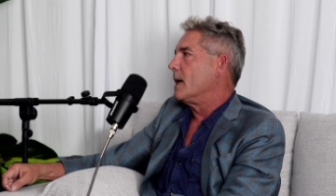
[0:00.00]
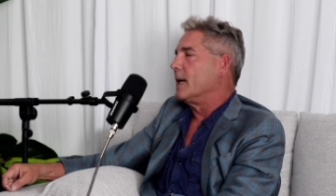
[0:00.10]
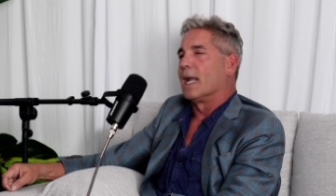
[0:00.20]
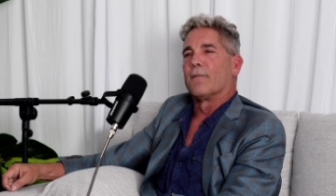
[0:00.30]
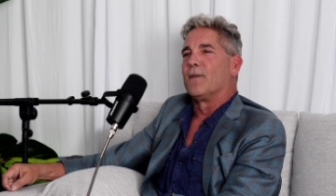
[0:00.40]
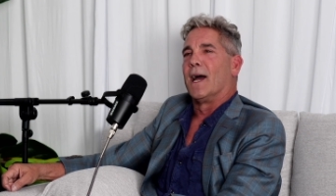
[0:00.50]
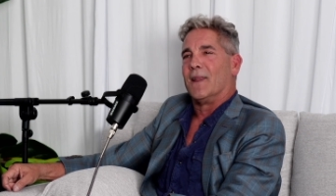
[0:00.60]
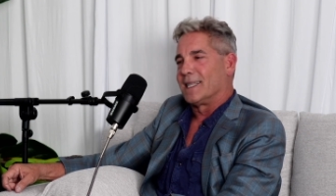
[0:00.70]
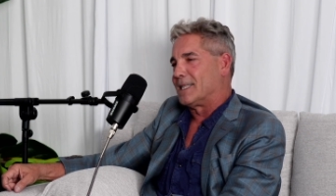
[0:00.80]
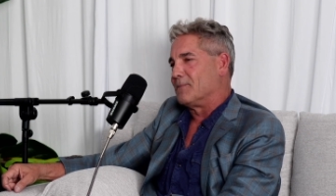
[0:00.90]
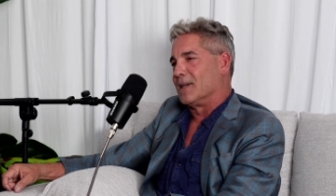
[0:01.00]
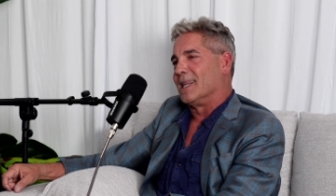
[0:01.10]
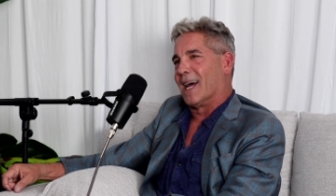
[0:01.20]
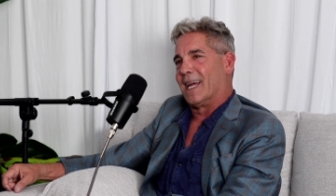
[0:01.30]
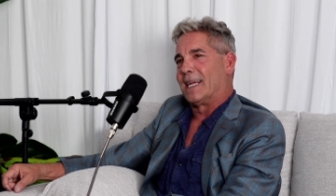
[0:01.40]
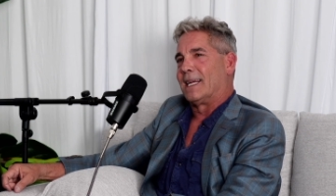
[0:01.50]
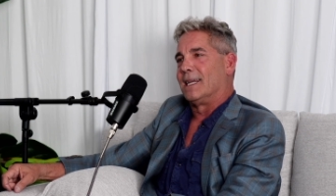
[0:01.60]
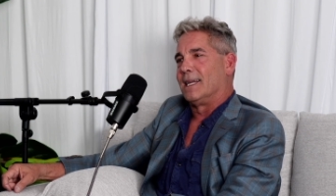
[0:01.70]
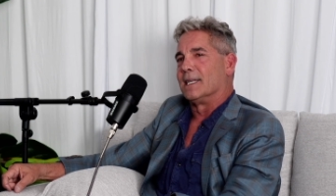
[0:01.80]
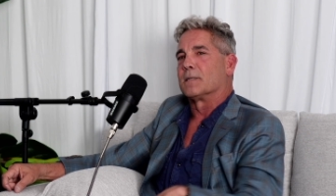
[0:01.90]
And I find that to be like,
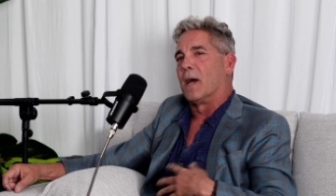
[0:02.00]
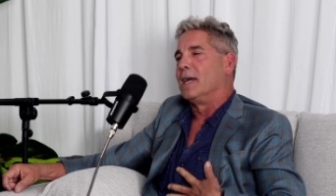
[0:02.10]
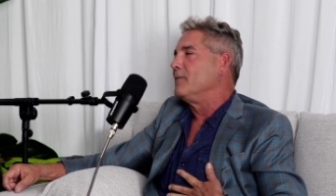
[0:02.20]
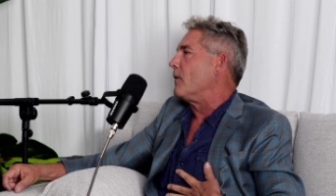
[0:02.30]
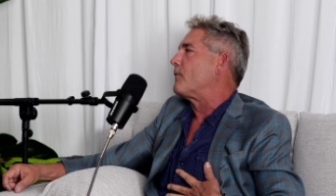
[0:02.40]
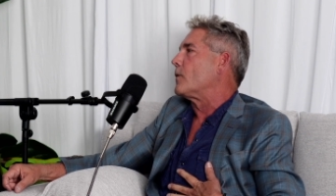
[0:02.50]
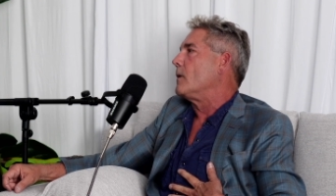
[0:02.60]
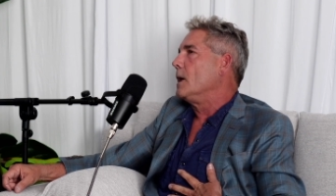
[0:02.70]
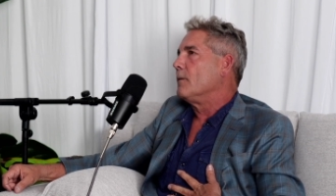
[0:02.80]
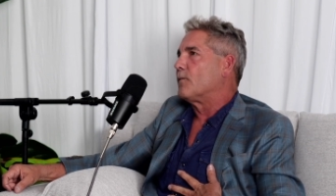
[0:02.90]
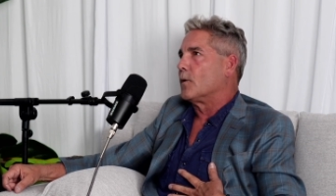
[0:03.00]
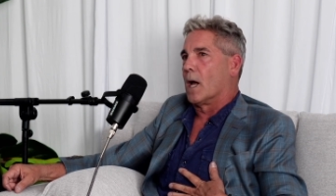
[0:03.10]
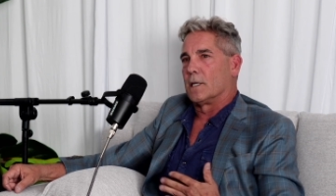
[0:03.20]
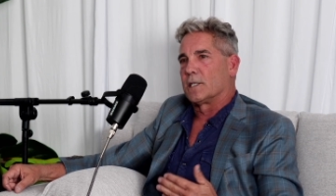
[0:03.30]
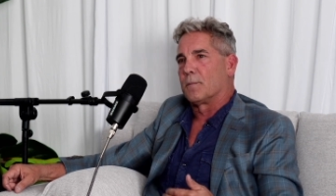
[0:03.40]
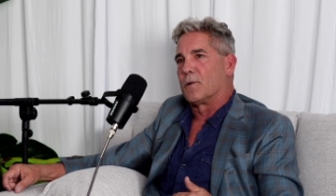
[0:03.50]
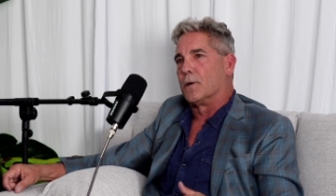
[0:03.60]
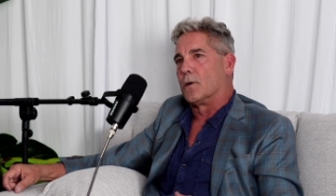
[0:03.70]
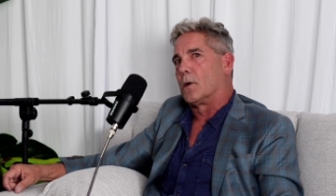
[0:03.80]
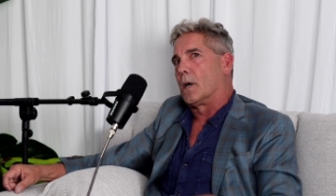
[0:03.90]
it's painful for an
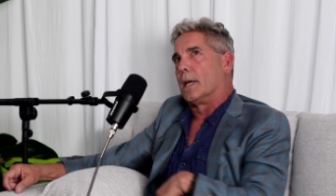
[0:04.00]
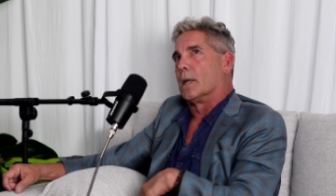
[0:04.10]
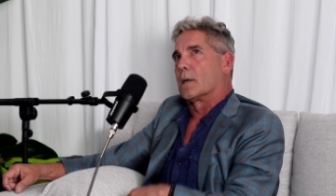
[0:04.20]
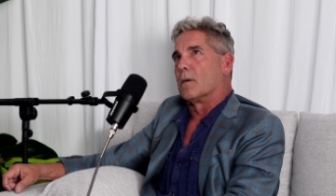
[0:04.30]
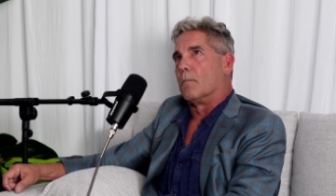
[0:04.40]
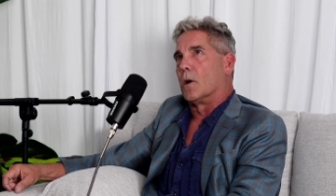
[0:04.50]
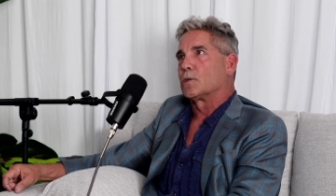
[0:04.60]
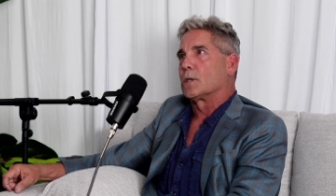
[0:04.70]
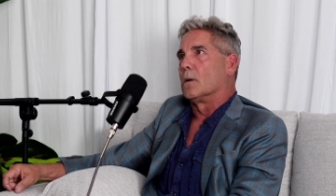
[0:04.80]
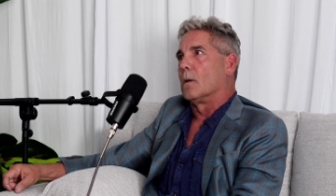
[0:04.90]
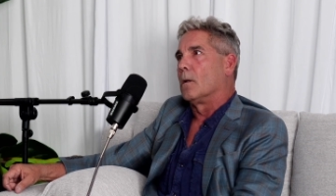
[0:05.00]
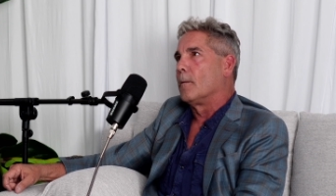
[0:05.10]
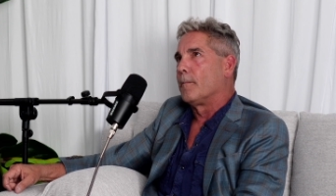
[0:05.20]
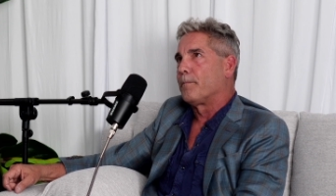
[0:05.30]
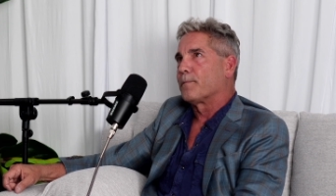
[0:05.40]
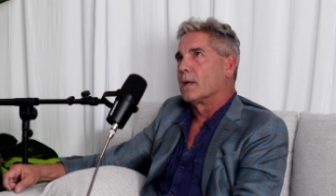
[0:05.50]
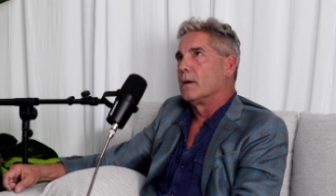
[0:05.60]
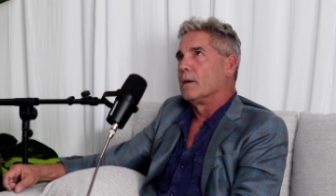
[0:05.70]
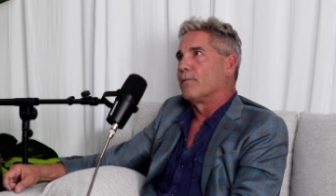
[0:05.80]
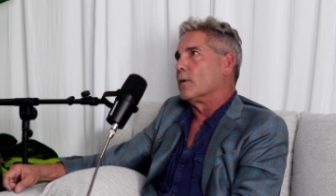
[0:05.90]
entrepreneur and a commercial,
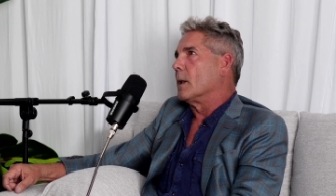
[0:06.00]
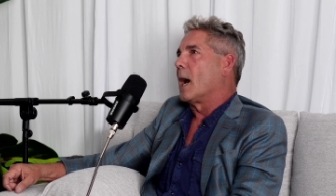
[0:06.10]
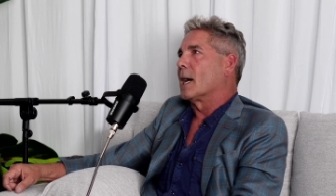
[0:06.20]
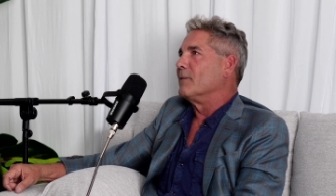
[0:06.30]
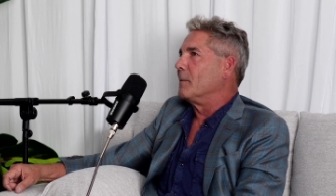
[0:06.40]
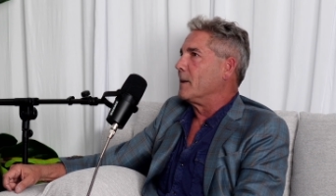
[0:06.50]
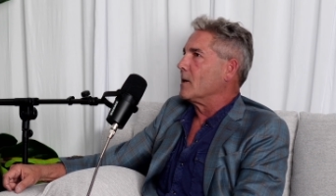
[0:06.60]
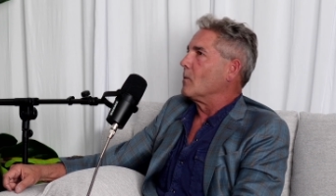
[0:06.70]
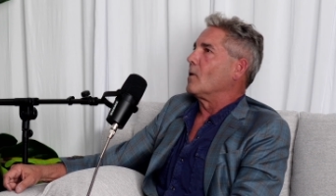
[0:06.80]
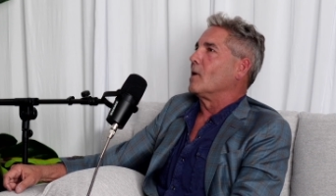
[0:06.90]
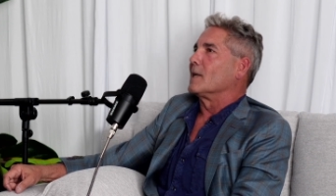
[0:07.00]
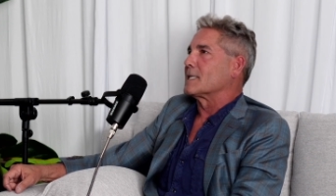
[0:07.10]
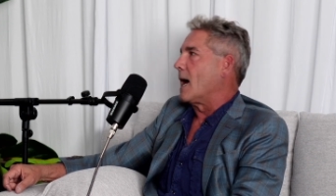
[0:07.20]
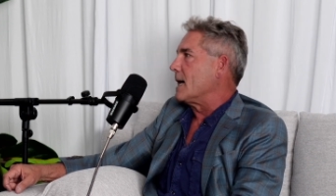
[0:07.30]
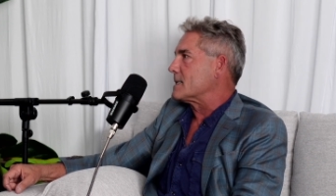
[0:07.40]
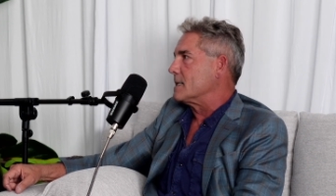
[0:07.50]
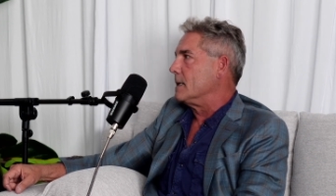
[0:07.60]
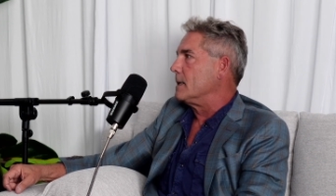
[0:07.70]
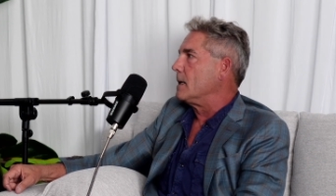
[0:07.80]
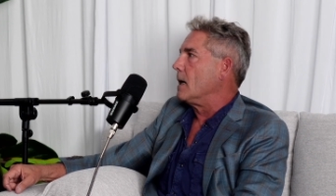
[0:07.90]
for lack of a better word,
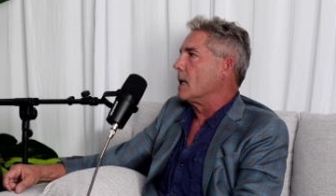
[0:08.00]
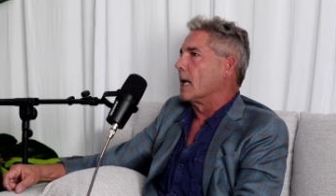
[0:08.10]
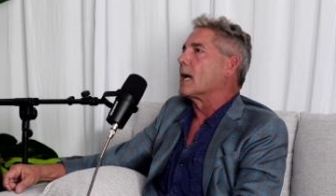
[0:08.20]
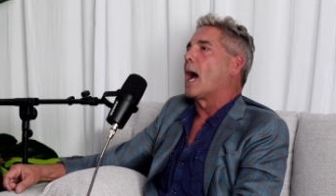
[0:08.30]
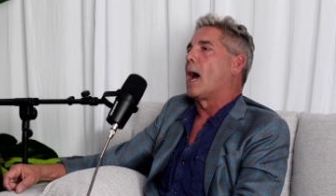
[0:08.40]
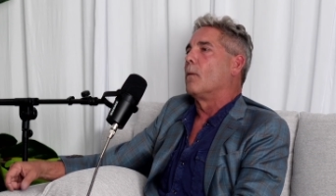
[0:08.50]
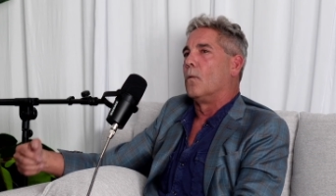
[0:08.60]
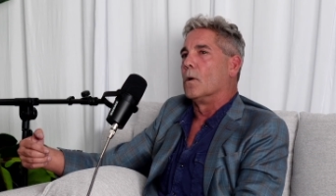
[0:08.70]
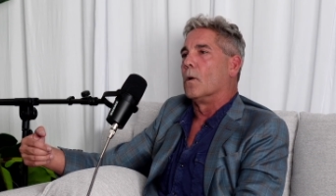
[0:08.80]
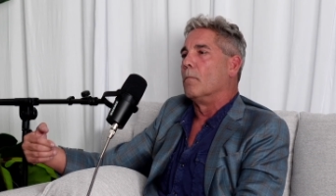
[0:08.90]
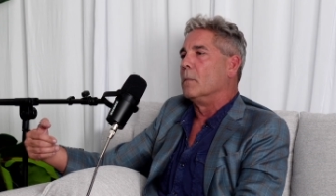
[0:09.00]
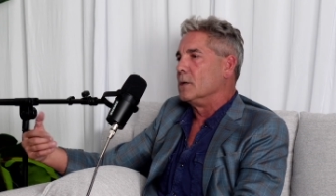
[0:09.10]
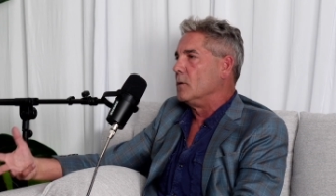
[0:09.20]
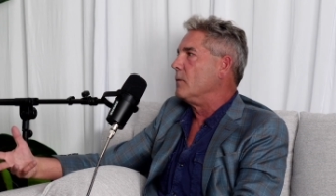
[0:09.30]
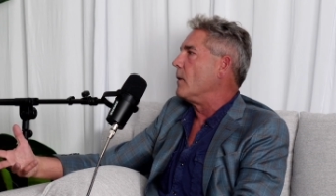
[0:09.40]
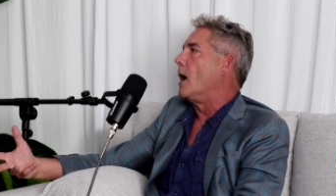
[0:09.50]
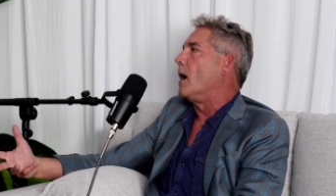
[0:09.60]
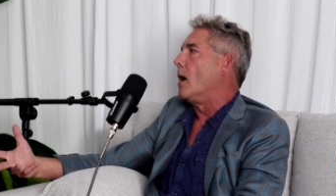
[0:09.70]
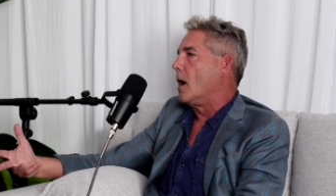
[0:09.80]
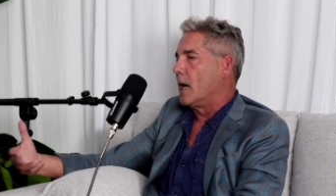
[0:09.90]
assassin. Like, I will move
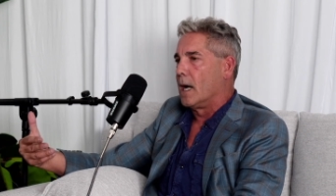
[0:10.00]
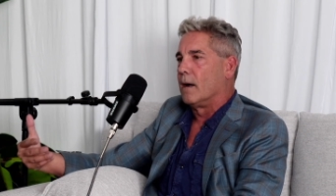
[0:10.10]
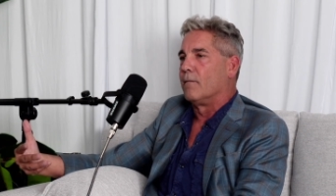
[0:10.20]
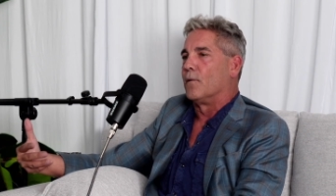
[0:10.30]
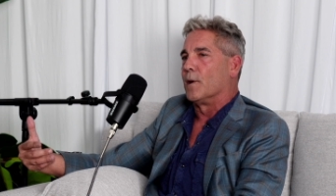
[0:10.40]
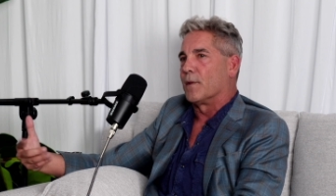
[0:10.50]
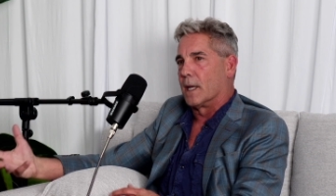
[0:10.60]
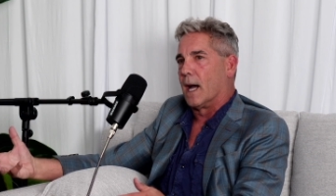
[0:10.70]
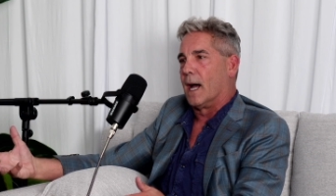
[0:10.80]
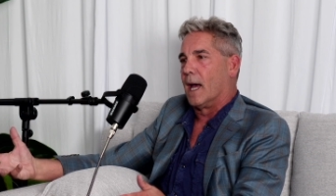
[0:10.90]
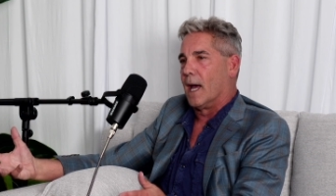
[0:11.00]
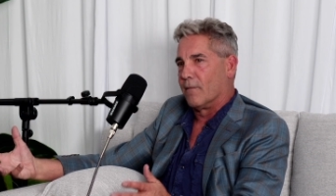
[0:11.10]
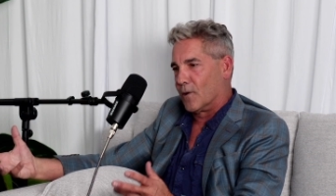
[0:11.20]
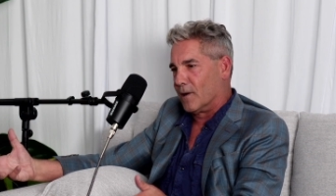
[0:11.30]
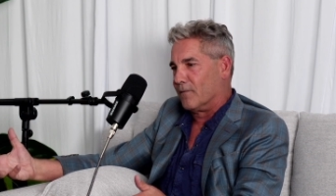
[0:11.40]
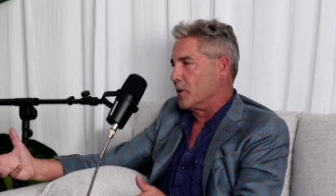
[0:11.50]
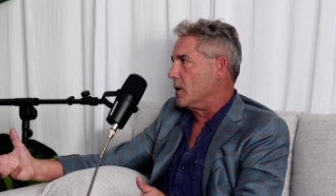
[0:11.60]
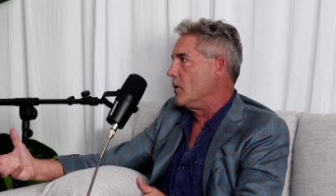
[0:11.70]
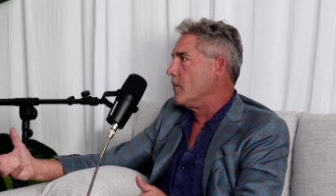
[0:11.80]
everything I have on a view.